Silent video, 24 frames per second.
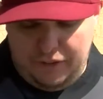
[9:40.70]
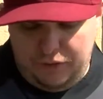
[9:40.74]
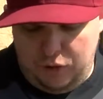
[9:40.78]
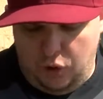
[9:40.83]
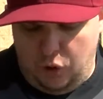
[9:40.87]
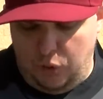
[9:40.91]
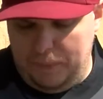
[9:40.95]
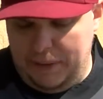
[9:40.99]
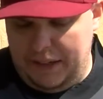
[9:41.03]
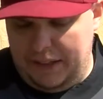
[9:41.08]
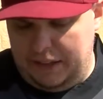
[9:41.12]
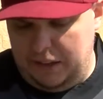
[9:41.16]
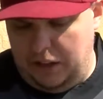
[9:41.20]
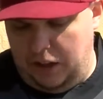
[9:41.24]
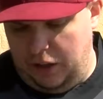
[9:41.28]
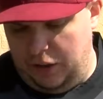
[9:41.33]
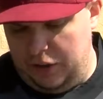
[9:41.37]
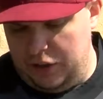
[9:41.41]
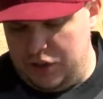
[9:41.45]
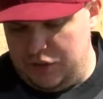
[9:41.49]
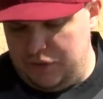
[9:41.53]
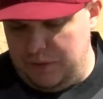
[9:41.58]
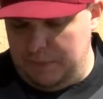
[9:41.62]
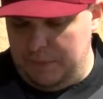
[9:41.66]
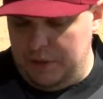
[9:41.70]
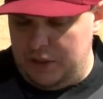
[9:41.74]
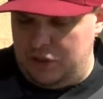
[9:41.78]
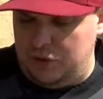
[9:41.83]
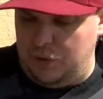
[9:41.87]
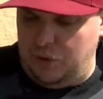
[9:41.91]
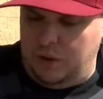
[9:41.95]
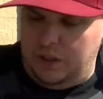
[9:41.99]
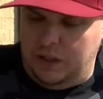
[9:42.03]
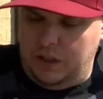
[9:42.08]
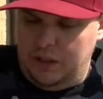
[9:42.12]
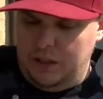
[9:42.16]
romaine hearts from the
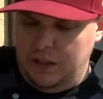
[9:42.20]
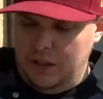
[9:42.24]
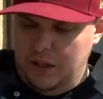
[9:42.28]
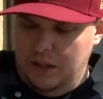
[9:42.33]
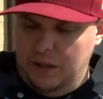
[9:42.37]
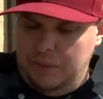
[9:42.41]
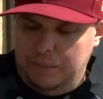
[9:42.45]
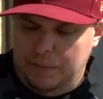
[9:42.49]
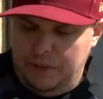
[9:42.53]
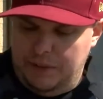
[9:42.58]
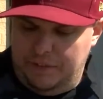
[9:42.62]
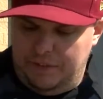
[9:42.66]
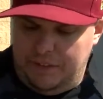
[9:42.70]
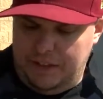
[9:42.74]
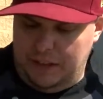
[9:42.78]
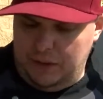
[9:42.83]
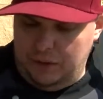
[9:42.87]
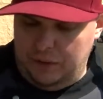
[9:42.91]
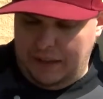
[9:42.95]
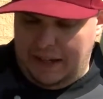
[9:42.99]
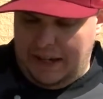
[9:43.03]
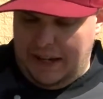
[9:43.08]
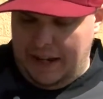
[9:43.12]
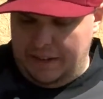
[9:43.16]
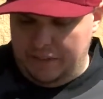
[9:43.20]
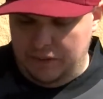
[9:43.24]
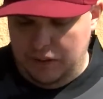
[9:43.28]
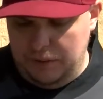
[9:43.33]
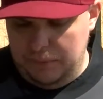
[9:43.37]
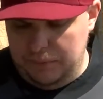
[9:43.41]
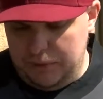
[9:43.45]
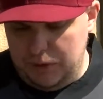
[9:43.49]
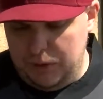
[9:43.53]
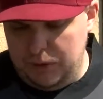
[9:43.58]
store, but if they don't have them,